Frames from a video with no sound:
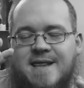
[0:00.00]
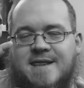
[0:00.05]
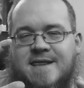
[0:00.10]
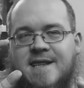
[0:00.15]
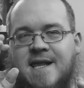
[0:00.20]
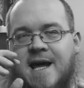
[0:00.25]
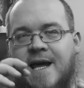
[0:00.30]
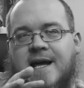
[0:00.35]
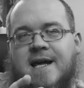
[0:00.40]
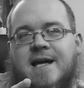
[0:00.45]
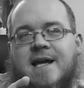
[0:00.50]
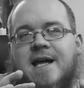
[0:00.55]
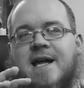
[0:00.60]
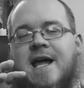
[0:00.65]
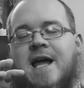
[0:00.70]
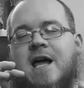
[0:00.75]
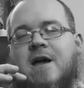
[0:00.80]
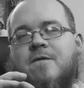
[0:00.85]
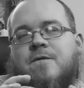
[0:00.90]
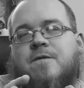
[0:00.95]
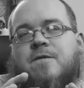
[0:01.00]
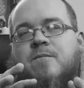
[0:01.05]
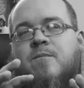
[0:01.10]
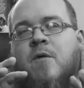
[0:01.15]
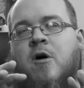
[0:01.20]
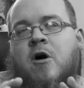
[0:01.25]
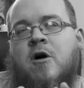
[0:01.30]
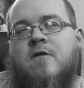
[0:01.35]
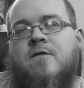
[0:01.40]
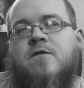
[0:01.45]
think if
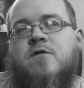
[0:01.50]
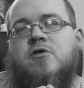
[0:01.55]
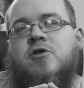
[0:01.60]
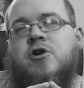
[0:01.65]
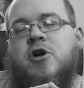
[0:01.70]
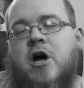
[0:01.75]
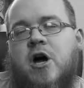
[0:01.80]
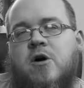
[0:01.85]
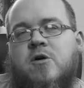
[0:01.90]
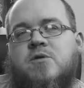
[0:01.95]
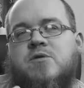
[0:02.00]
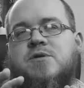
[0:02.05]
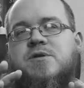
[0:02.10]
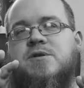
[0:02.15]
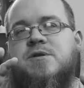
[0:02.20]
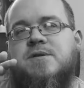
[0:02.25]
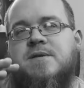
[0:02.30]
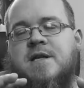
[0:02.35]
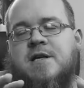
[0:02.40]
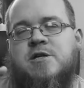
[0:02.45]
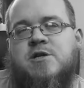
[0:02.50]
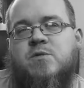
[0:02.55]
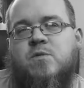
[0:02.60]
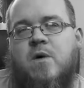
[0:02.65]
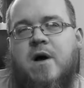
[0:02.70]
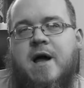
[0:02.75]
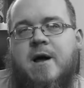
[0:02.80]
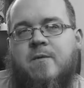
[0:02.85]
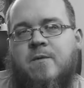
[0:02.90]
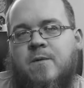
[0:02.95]
Marvel goes this
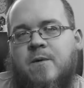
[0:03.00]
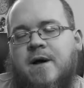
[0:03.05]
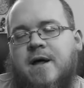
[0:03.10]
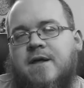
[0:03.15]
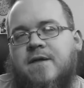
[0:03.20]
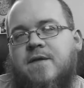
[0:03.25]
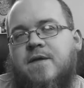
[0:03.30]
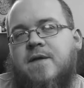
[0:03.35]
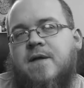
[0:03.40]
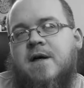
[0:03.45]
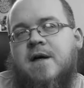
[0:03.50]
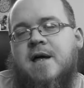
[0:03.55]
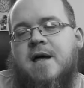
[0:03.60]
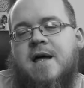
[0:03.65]
way with,